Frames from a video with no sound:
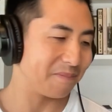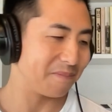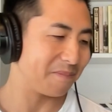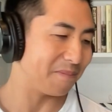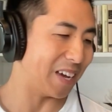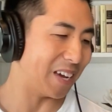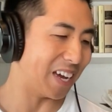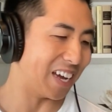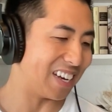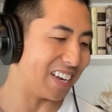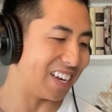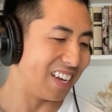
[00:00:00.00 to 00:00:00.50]

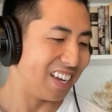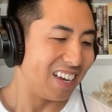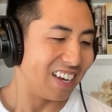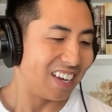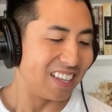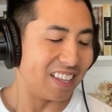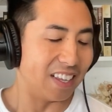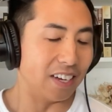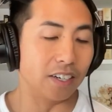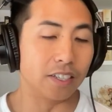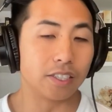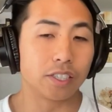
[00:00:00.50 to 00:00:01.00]
Man,
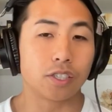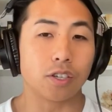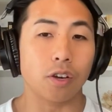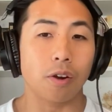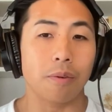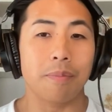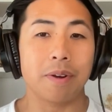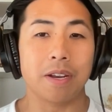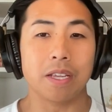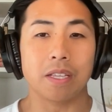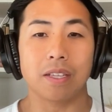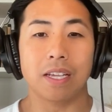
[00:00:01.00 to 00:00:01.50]
there's
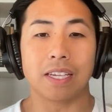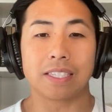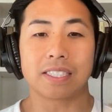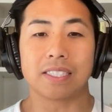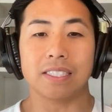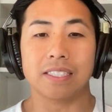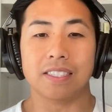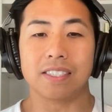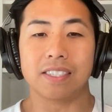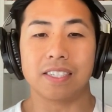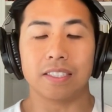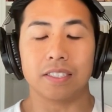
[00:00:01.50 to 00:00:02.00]
so many
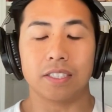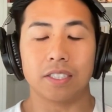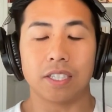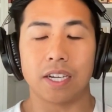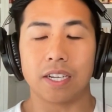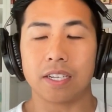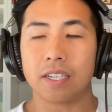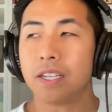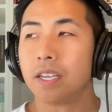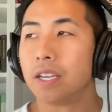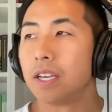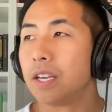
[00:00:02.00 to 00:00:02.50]
lessons. And
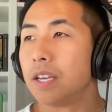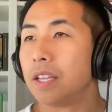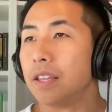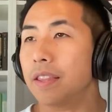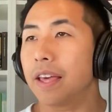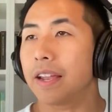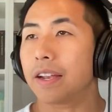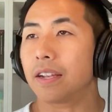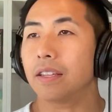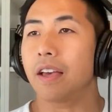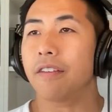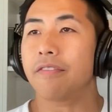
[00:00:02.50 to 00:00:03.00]
John,
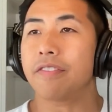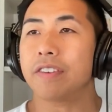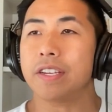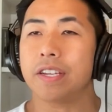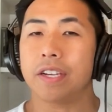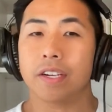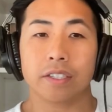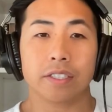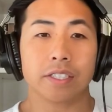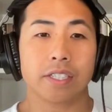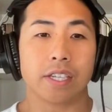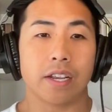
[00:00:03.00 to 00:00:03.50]
that 11
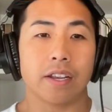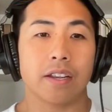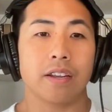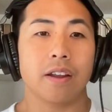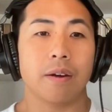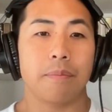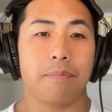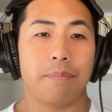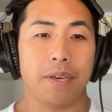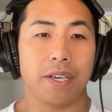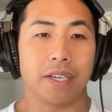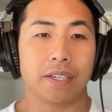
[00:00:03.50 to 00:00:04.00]
years ended
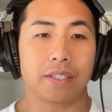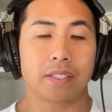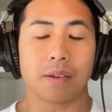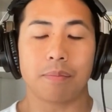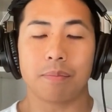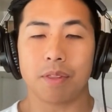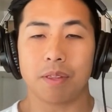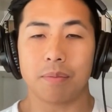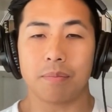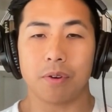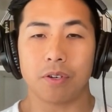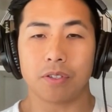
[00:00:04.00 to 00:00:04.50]
up being
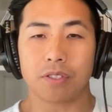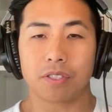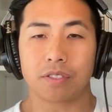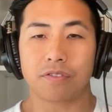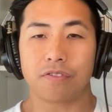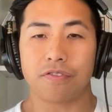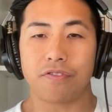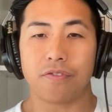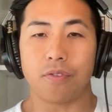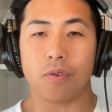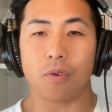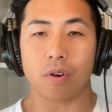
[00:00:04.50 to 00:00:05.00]
some of the most
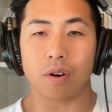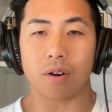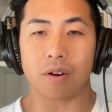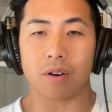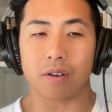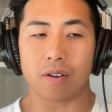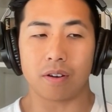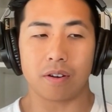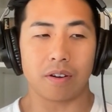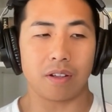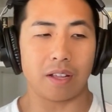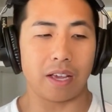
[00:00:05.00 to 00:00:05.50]

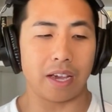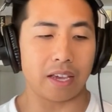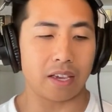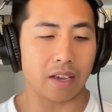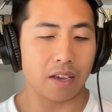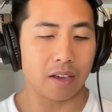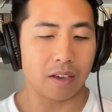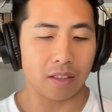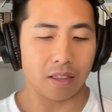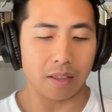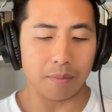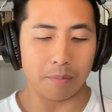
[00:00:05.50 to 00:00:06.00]
for like
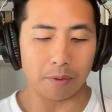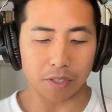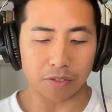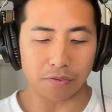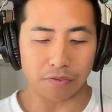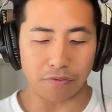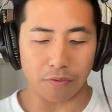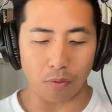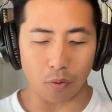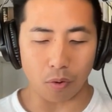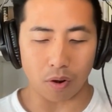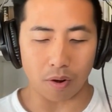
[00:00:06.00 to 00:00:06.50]
the most
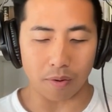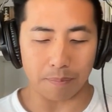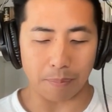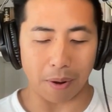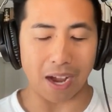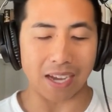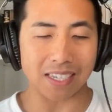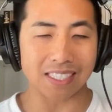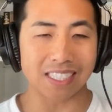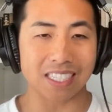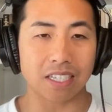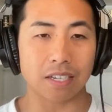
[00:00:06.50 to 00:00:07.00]
for,
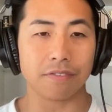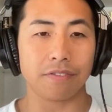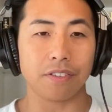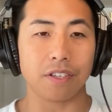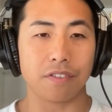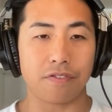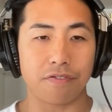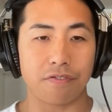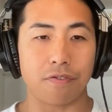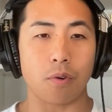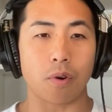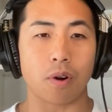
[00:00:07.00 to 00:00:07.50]

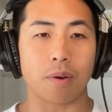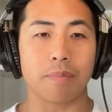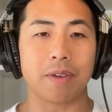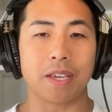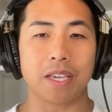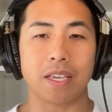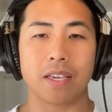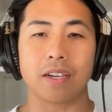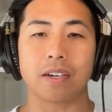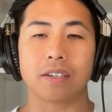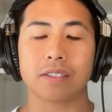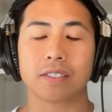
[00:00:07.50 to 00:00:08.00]
positively
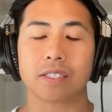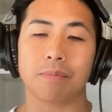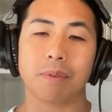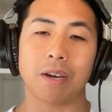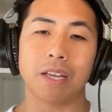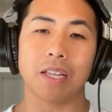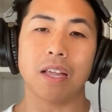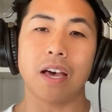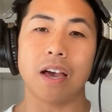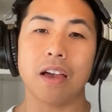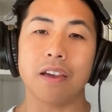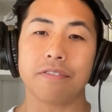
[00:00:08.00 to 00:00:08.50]
forming years of
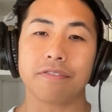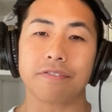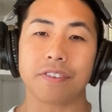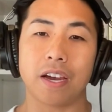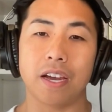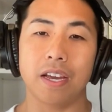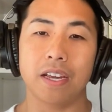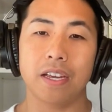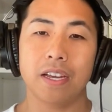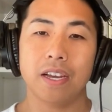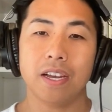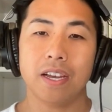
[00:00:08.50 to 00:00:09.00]
my life.
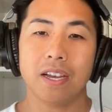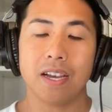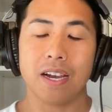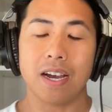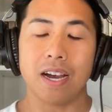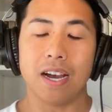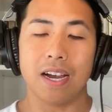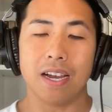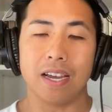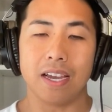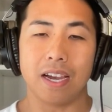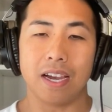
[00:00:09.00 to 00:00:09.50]
I,
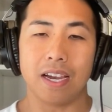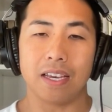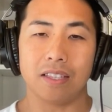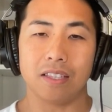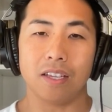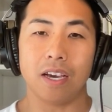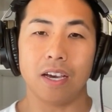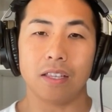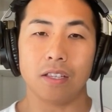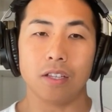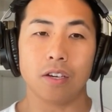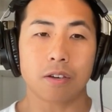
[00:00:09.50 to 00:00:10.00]
I,
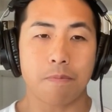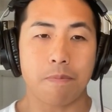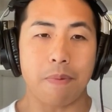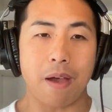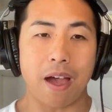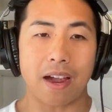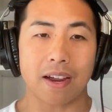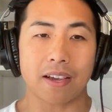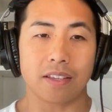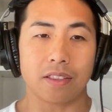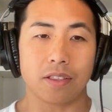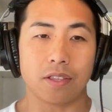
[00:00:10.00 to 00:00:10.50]
I look
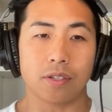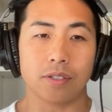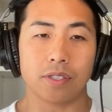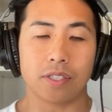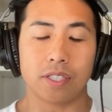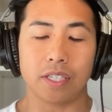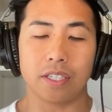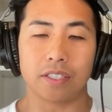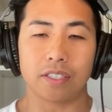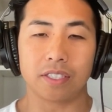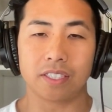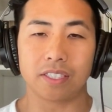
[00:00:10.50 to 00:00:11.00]
back at
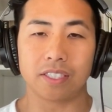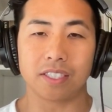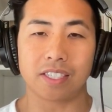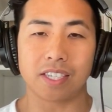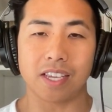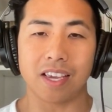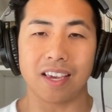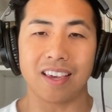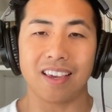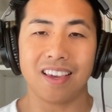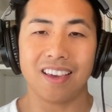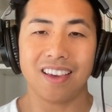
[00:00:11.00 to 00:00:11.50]
those years and
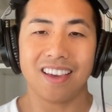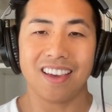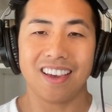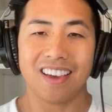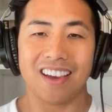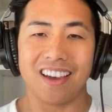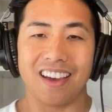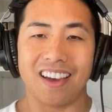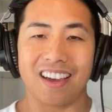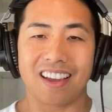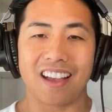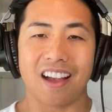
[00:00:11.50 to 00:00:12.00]
say,
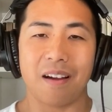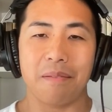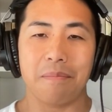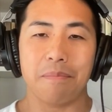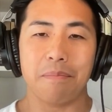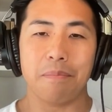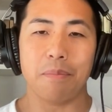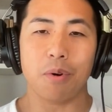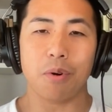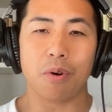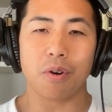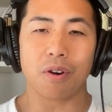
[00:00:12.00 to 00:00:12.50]
I got
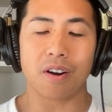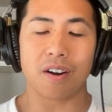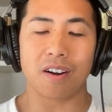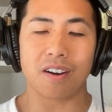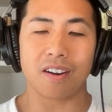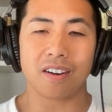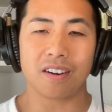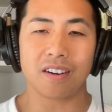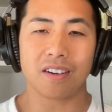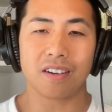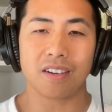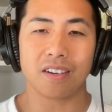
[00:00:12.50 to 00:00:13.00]

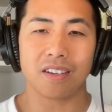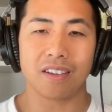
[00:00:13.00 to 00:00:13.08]
more